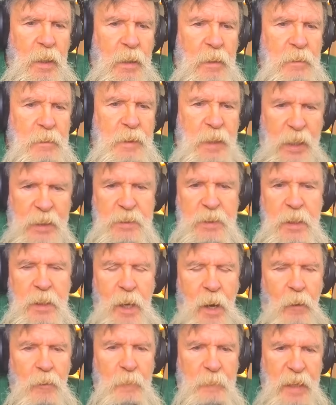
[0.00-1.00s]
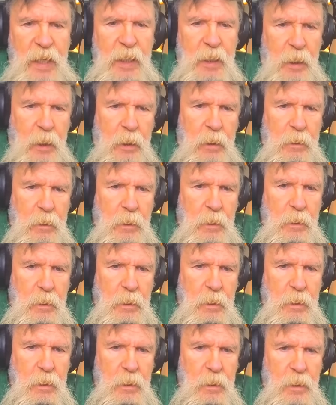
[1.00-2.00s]
Dixie called a meeting,
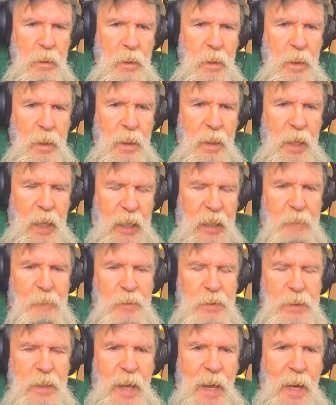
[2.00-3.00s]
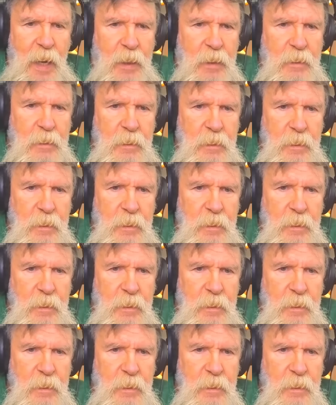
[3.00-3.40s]
and it was like